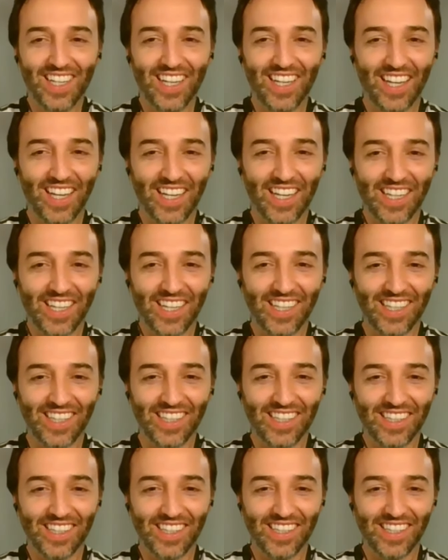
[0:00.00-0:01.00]

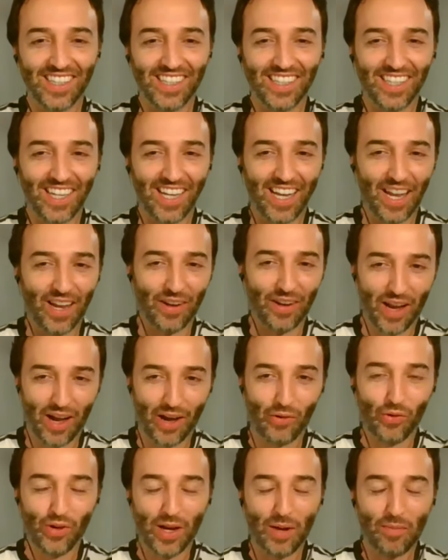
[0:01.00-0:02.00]
And I
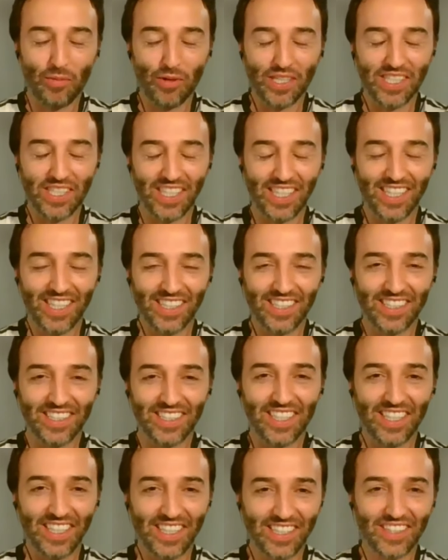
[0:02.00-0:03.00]
really appreciate
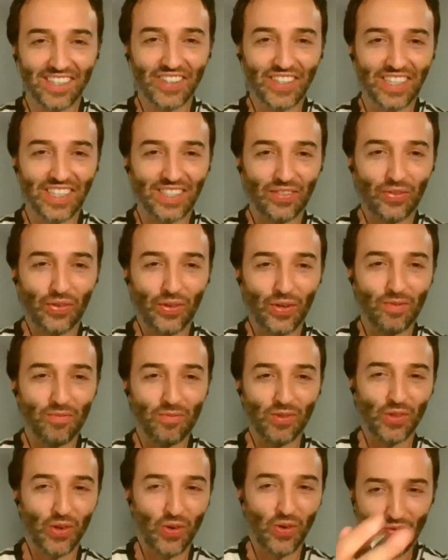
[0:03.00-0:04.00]
the interest
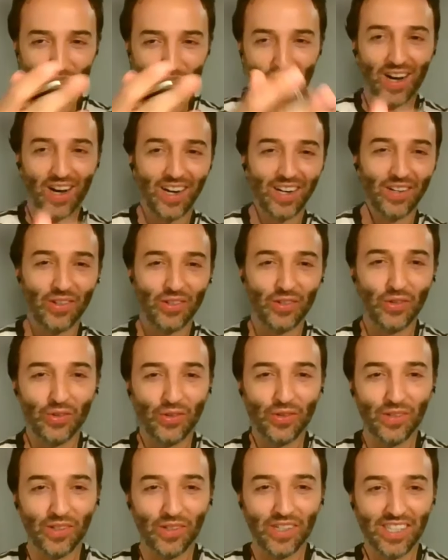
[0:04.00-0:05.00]
from so far. Now
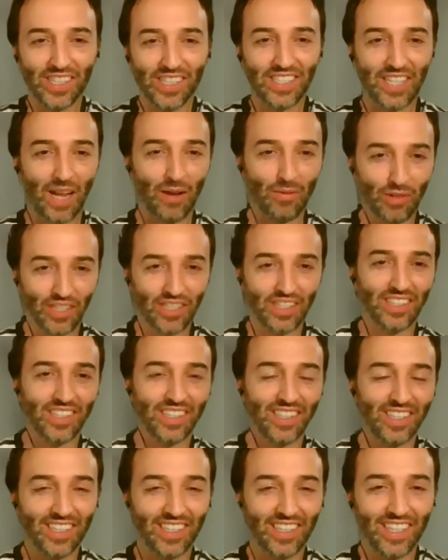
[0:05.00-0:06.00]
you're established
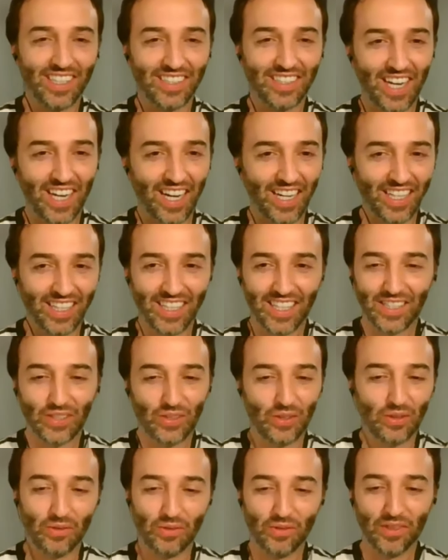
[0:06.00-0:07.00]
at Canada,
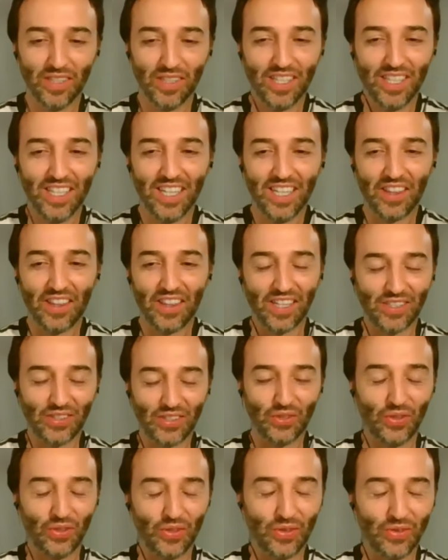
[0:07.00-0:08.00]
so
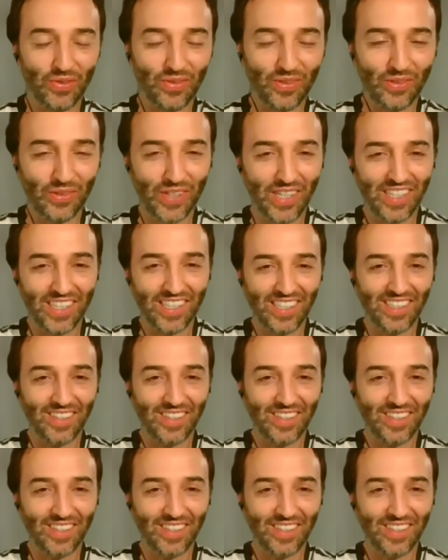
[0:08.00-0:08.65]
thanks to you, really.